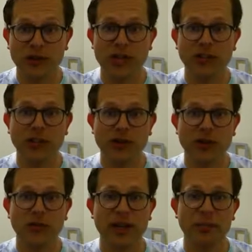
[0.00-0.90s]
She actually used
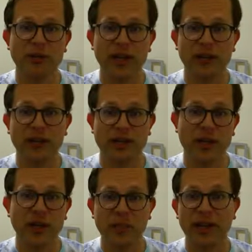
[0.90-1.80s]
the Ramby Runner as a
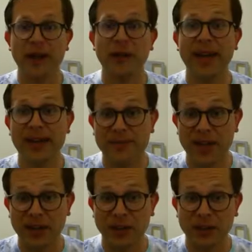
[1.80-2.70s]
cart, but I don't have
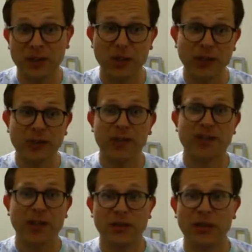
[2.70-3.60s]
that cart. So I used the
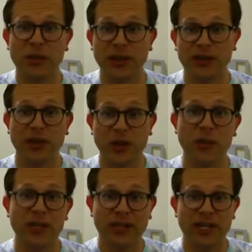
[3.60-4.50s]
Sakura Quickshaw,
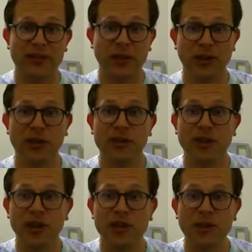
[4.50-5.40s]
which is kind of a large
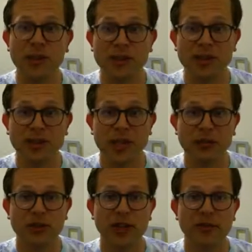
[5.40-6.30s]
cart that was on top
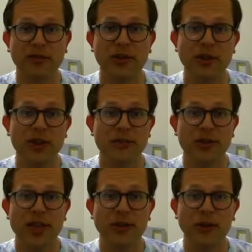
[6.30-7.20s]
shelf for
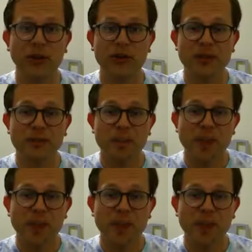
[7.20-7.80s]
that course.